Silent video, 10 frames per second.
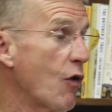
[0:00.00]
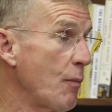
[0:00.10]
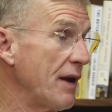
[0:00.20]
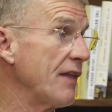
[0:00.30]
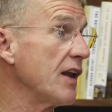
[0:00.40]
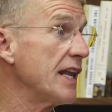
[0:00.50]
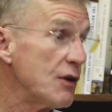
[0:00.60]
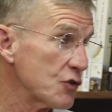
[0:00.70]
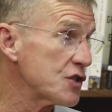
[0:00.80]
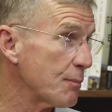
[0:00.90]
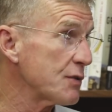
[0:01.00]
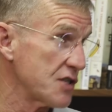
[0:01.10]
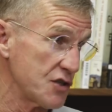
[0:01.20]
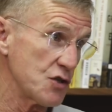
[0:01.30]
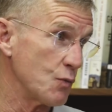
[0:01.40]
all been in the leadership
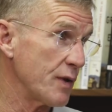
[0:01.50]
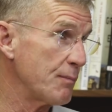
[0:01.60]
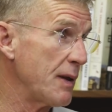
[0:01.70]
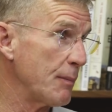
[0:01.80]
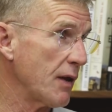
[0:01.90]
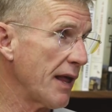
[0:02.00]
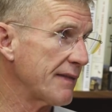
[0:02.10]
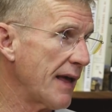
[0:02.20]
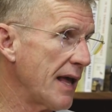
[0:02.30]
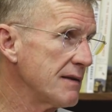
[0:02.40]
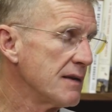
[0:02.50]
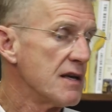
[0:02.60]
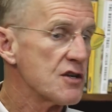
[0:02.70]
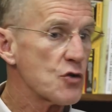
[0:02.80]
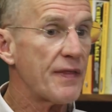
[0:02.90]
position with people like that.
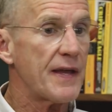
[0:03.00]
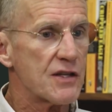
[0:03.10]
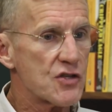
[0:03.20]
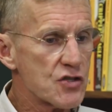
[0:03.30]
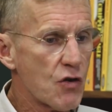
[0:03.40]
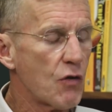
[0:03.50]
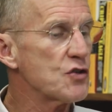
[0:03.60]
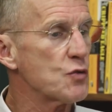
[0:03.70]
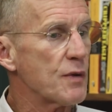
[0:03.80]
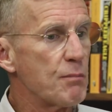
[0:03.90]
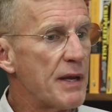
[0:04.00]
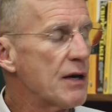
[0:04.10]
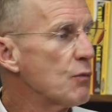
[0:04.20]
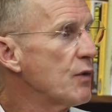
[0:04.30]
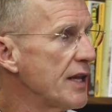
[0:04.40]
So I think it starts with
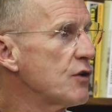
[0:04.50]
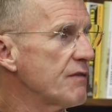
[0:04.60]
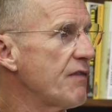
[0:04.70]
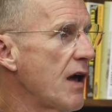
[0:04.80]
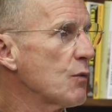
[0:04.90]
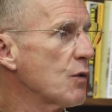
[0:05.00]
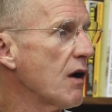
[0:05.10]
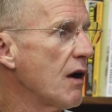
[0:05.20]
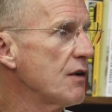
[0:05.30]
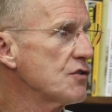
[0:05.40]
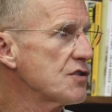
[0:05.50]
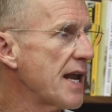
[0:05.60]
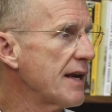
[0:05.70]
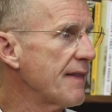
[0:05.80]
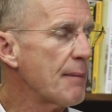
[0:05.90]
being a really good follower,
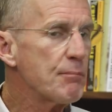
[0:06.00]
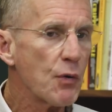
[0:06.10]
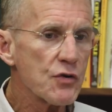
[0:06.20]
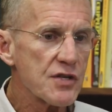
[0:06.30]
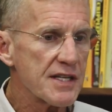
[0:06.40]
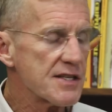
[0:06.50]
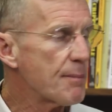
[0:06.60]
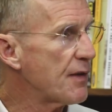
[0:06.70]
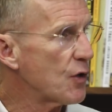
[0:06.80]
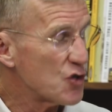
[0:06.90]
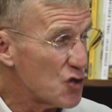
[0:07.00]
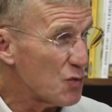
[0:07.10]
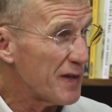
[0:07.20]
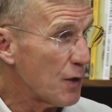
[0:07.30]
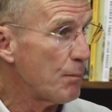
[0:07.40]
understanding that person is up there
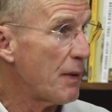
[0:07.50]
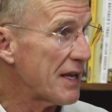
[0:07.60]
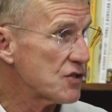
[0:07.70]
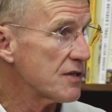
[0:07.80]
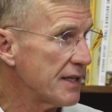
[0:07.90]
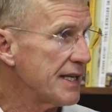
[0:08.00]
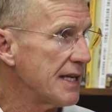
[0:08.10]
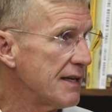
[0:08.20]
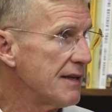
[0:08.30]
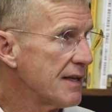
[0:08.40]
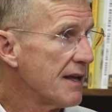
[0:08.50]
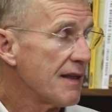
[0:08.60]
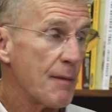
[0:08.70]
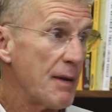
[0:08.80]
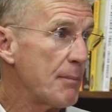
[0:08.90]
doing their best to lead.
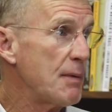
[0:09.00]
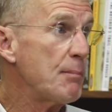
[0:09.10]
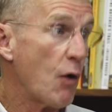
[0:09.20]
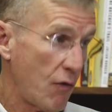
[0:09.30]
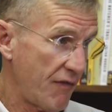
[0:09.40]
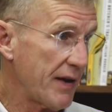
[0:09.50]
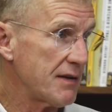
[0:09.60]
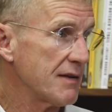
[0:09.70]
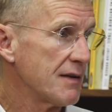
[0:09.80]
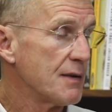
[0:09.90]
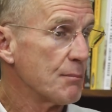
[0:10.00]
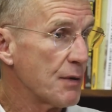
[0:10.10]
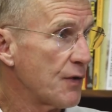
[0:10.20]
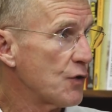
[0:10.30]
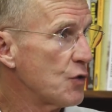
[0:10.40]
They may not be perfect,
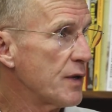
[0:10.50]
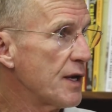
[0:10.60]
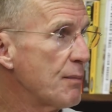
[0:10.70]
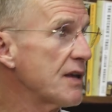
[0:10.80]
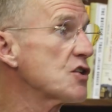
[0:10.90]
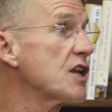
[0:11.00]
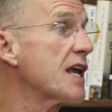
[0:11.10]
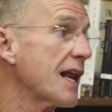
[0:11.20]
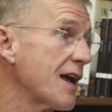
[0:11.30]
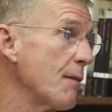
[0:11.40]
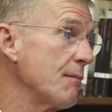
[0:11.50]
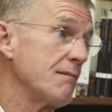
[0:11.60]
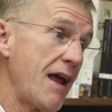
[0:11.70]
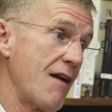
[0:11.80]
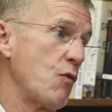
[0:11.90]
but they're doing their best. So you got to come
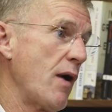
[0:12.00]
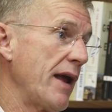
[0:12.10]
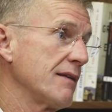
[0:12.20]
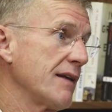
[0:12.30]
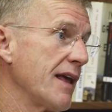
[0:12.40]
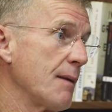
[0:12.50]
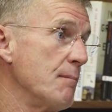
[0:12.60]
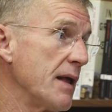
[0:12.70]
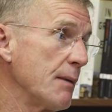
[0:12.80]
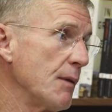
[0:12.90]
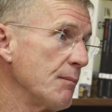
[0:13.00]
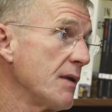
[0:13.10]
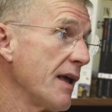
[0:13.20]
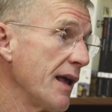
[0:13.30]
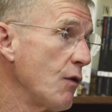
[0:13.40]
halfway at a minimum,
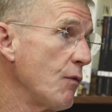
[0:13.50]
and